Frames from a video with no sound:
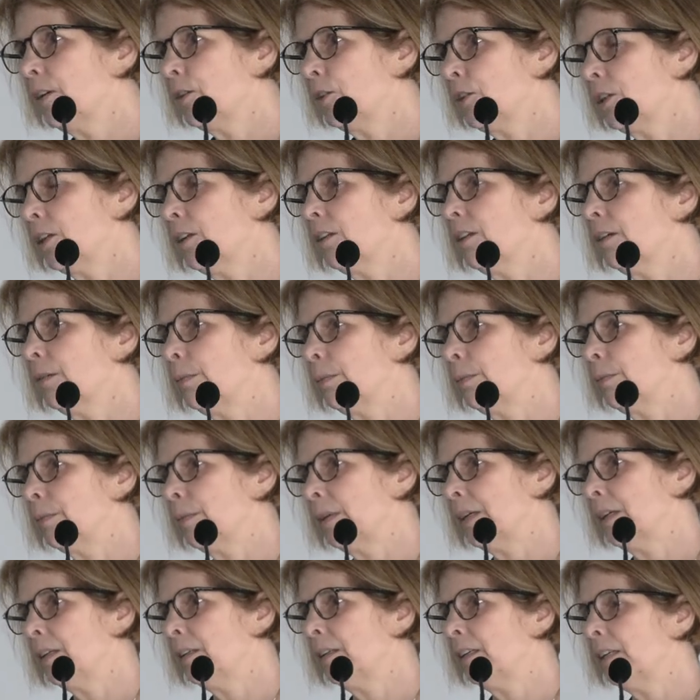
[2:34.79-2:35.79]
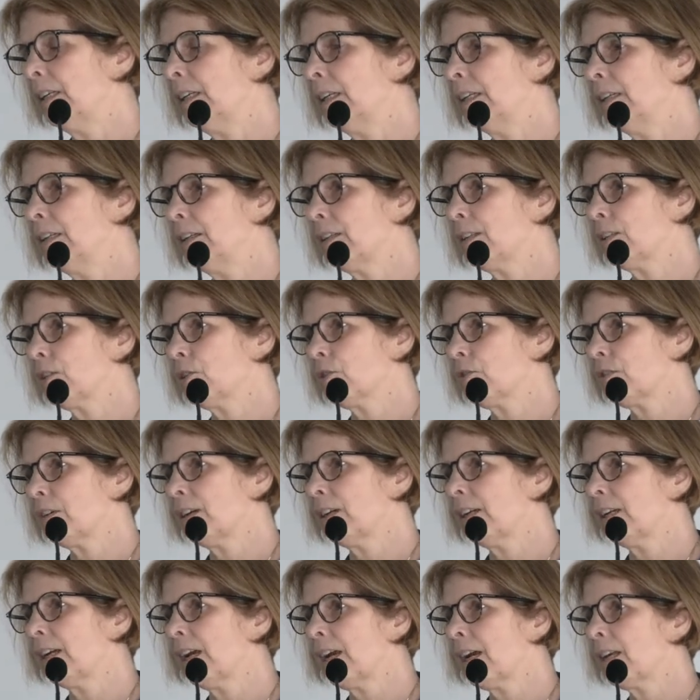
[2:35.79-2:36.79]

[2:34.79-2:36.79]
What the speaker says: to them in the industry.